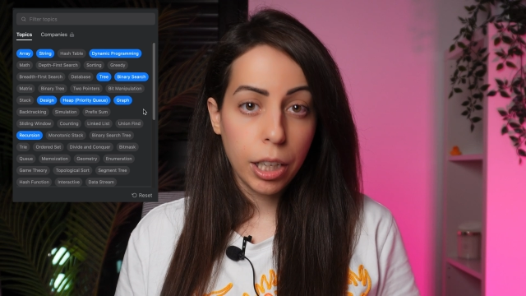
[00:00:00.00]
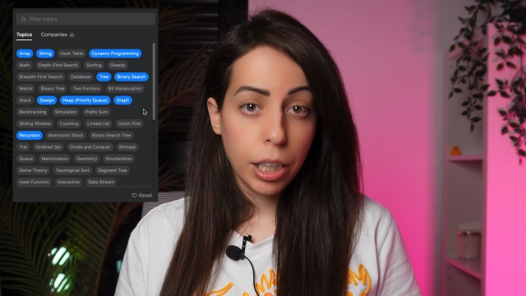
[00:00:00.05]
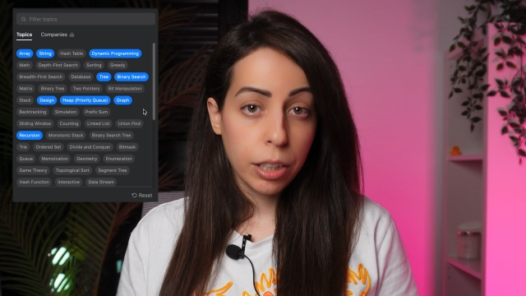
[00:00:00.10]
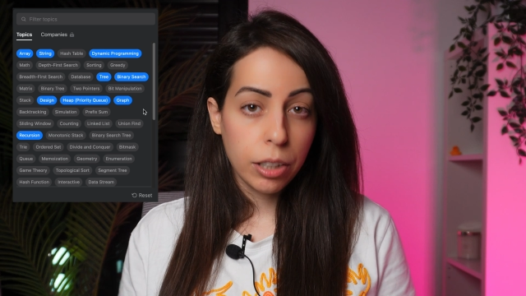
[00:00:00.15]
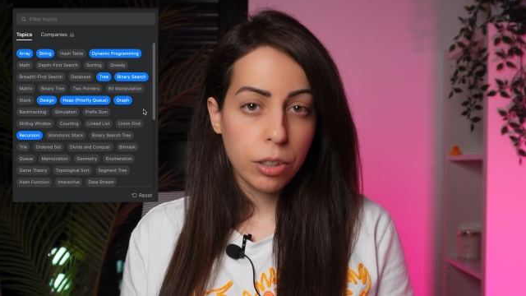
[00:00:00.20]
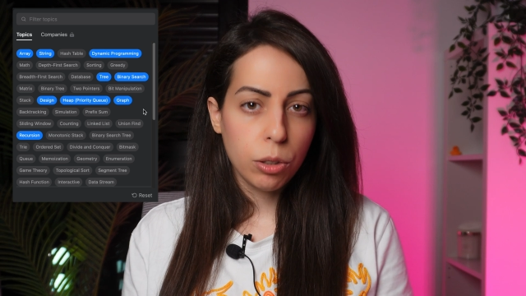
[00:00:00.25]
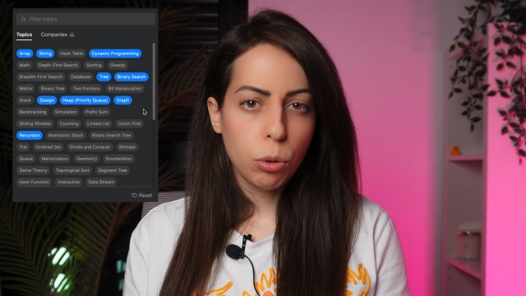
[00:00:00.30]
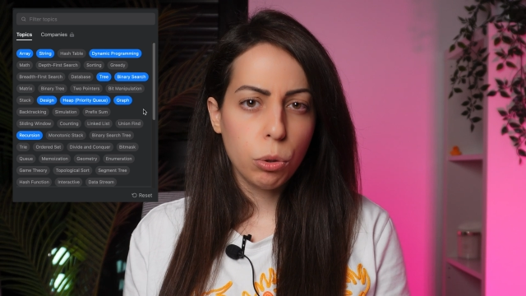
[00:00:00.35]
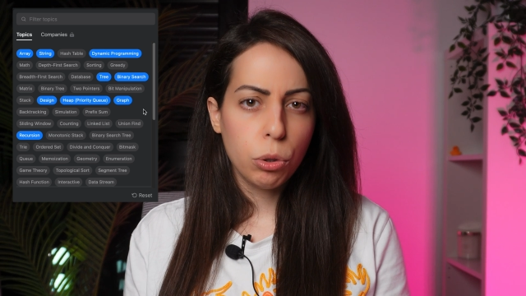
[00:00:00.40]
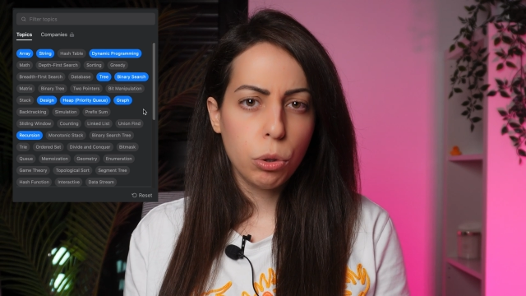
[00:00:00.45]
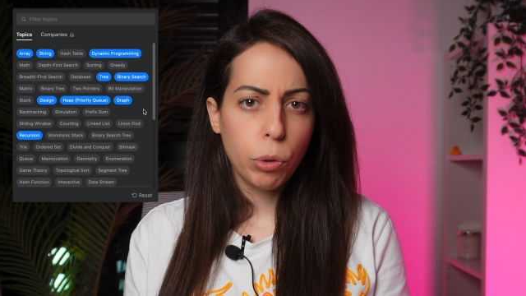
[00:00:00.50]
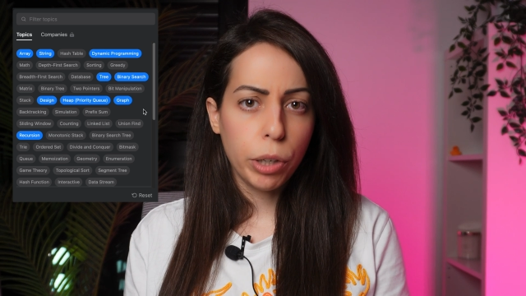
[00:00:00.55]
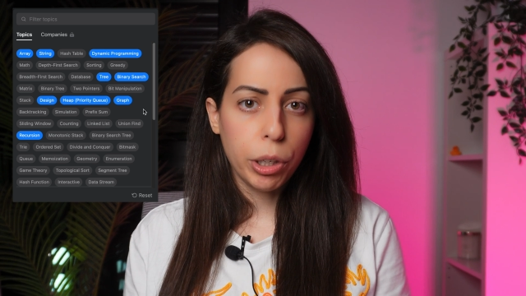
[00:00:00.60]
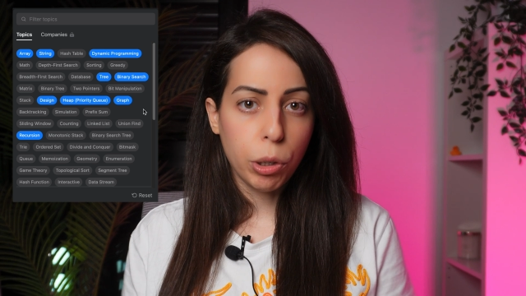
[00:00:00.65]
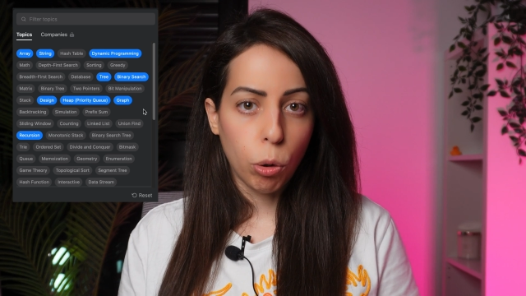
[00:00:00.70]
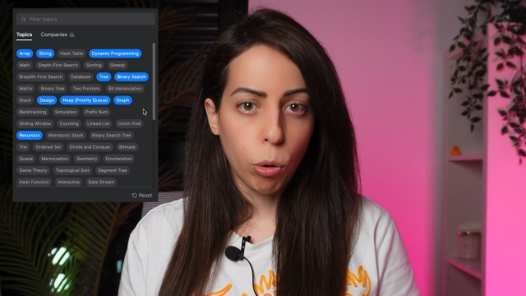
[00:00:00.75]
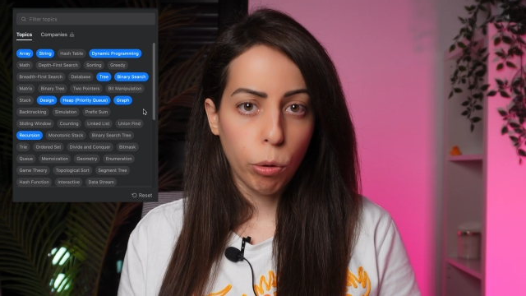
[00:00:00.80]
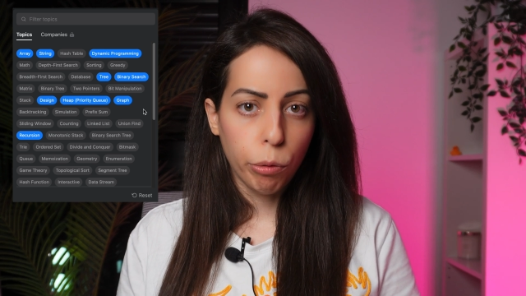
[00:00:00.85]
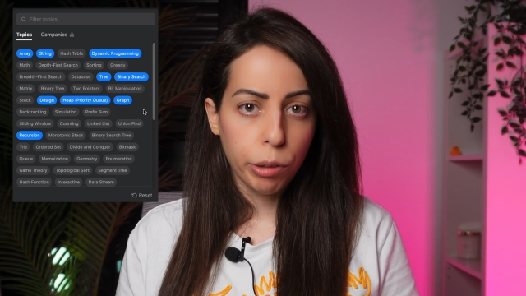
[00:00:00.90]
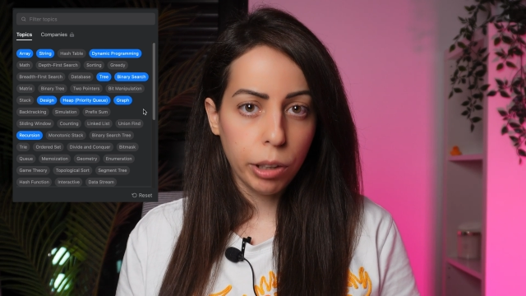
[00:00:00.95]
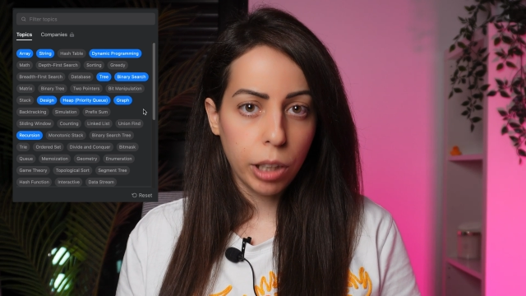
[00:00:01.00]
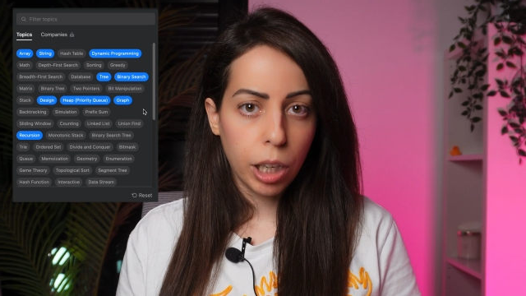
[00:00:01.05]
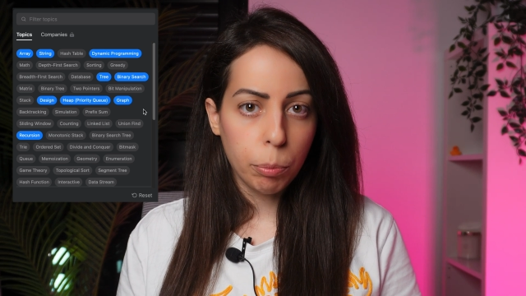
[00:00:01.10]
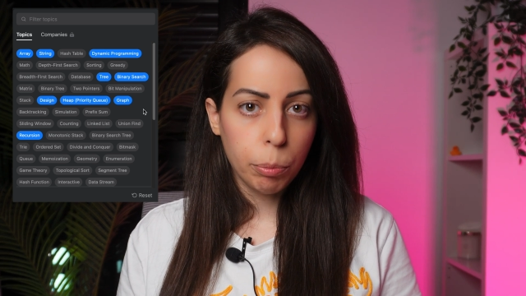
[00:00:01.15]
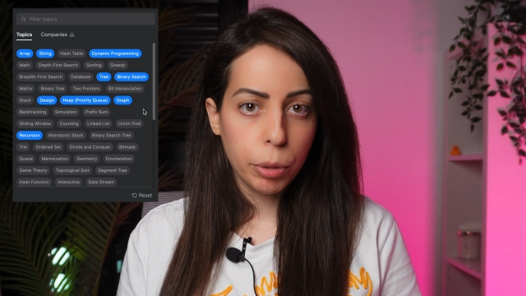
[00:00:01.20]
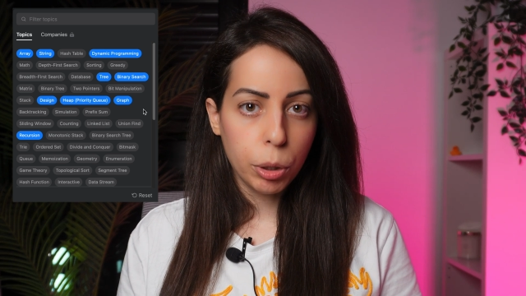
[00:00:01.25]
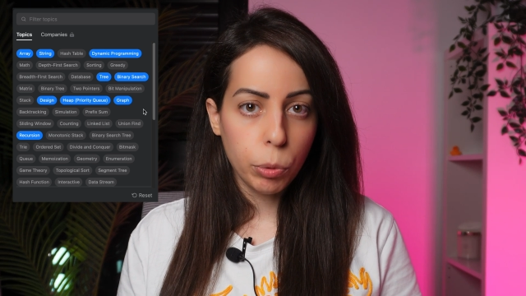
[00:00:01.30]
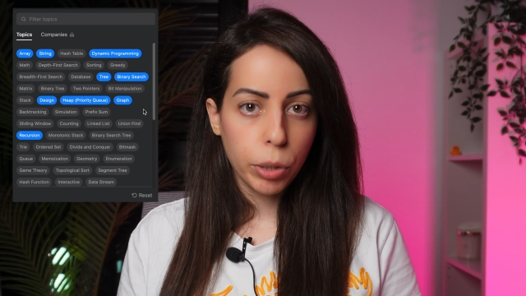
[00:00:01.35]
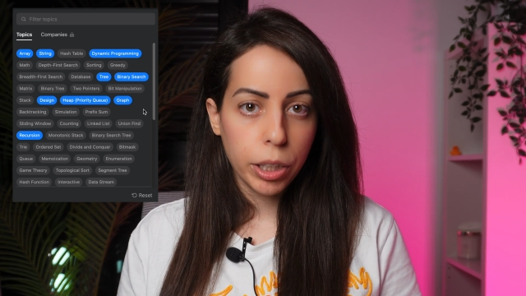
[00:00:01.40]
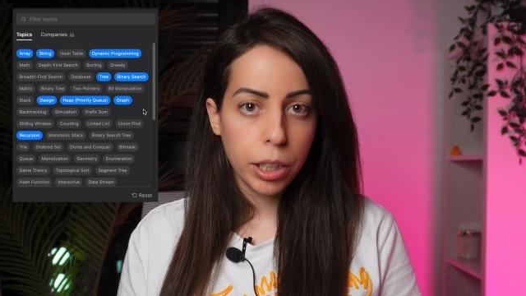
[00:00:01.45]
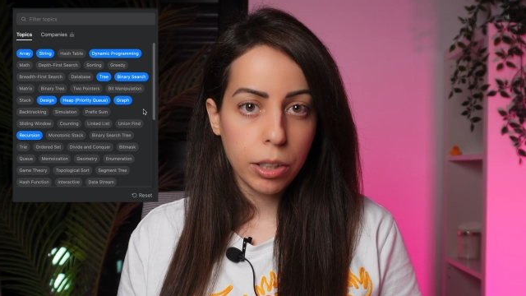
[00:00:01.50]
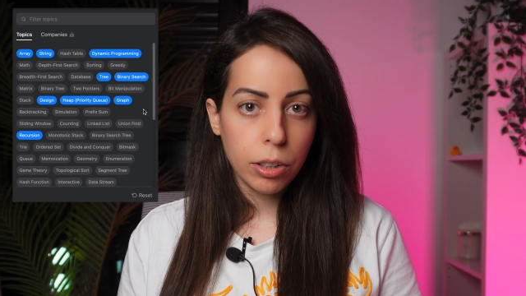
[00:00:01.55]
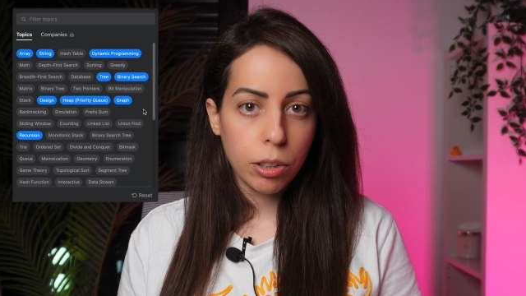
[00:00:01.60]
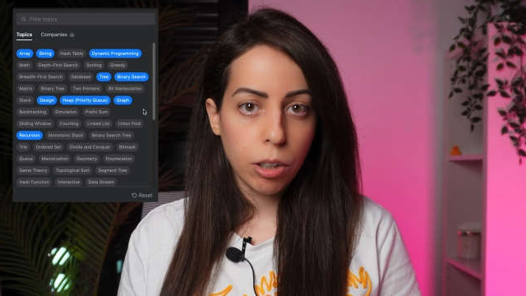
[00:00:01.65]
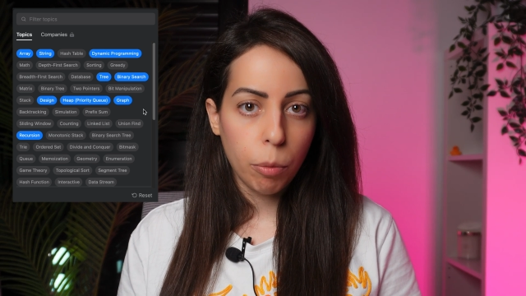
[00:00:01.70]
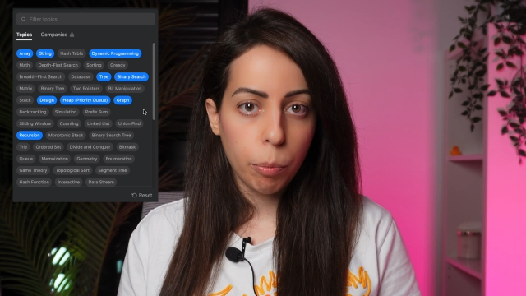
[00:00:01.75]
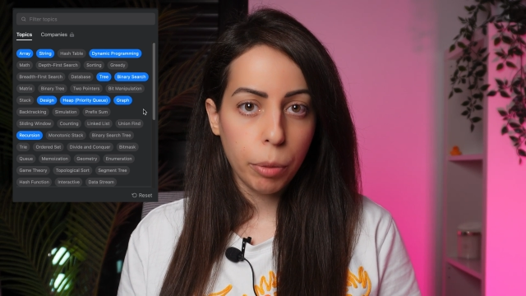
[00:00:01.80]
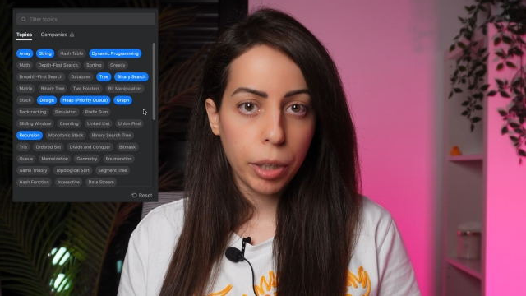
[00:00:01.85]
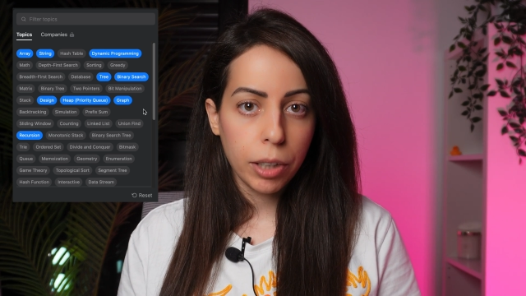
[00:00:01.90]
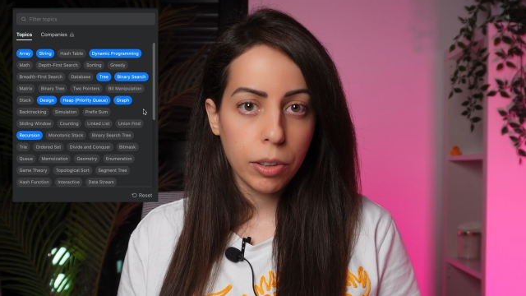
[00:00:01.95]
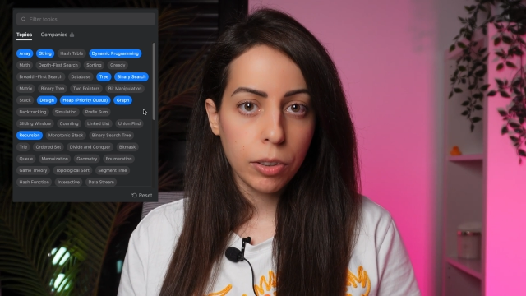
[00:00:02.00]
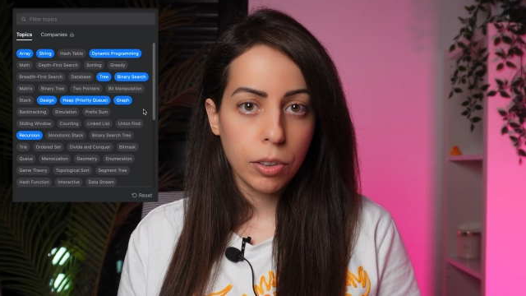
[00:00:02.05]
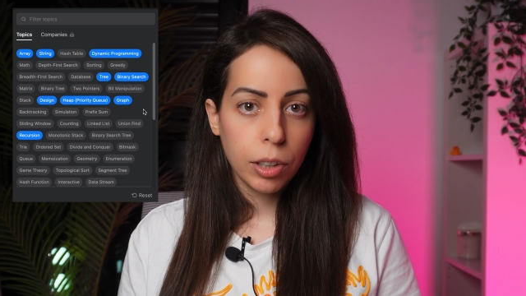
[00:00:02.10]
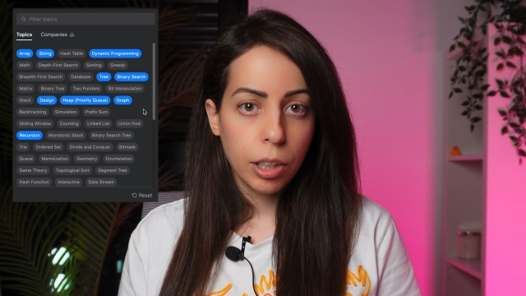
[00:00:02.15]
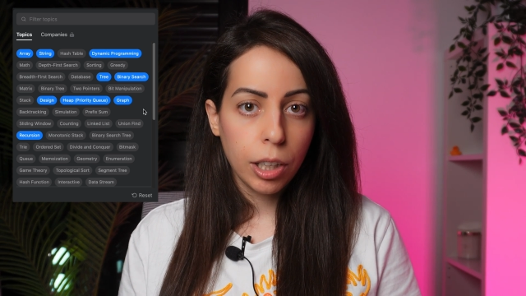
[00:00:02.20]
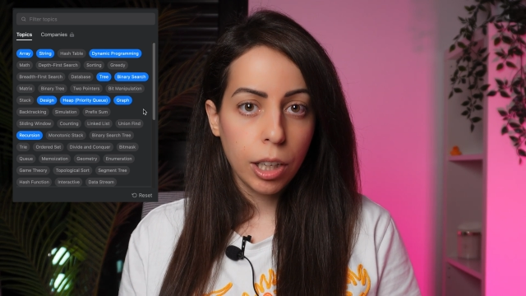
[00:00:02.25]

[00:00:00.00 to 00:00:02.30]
There's also an overlap between these topics,